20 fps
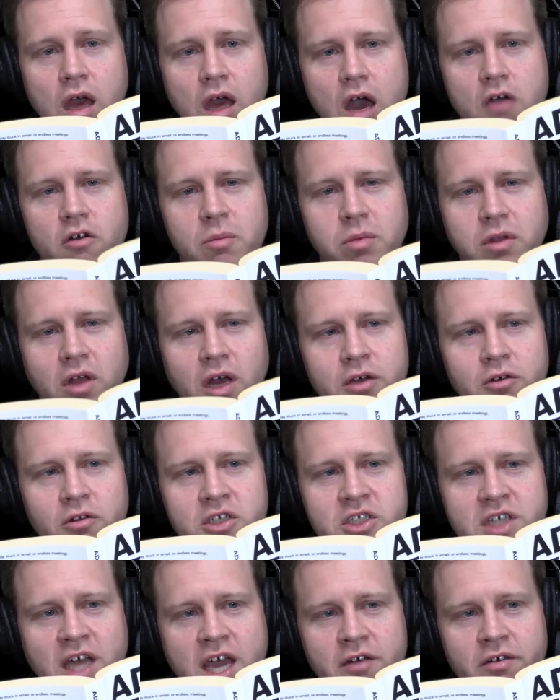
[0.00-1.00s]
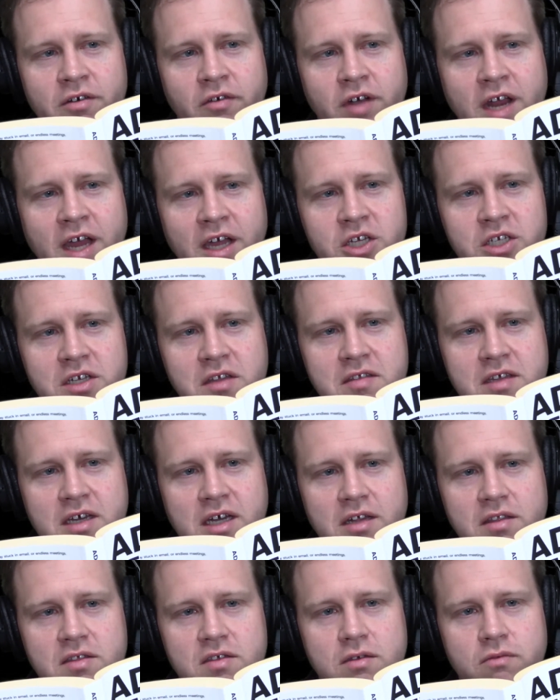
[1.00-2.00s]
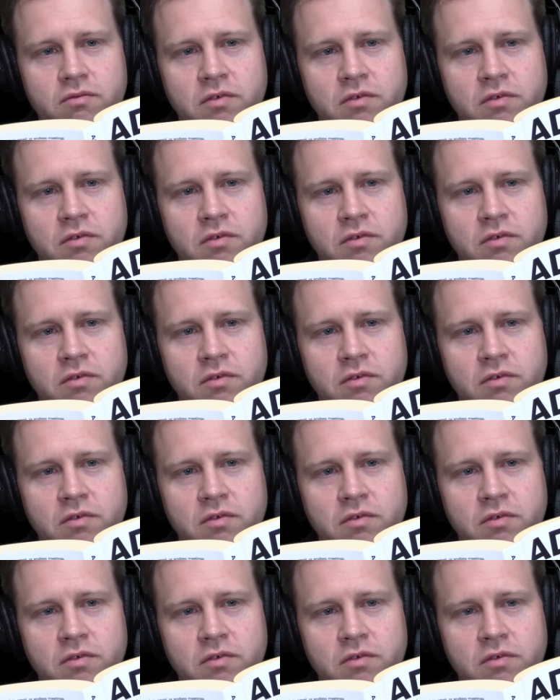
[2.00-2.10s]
The reply all chain reaction starts,